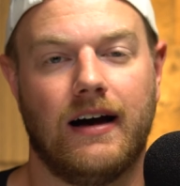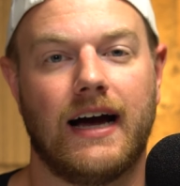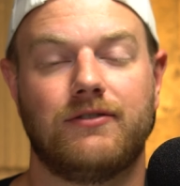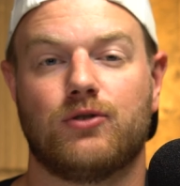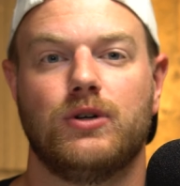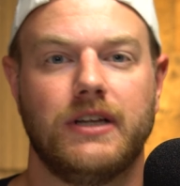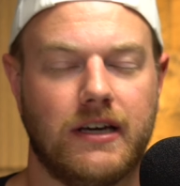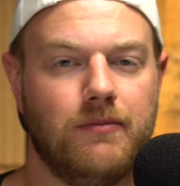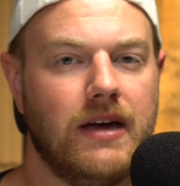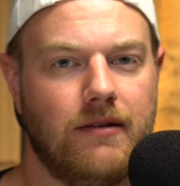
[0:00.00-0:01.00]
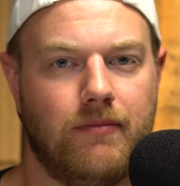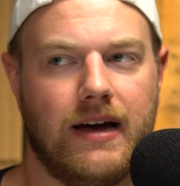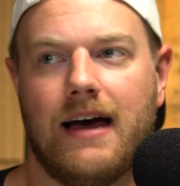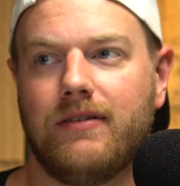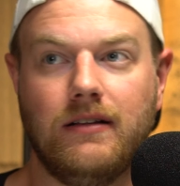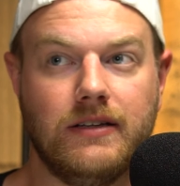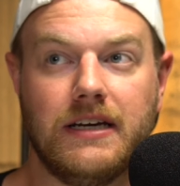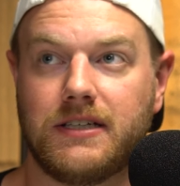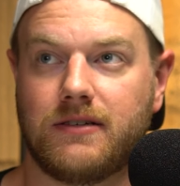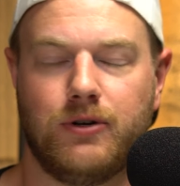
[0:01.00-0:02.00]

I have to really commit by having a lease,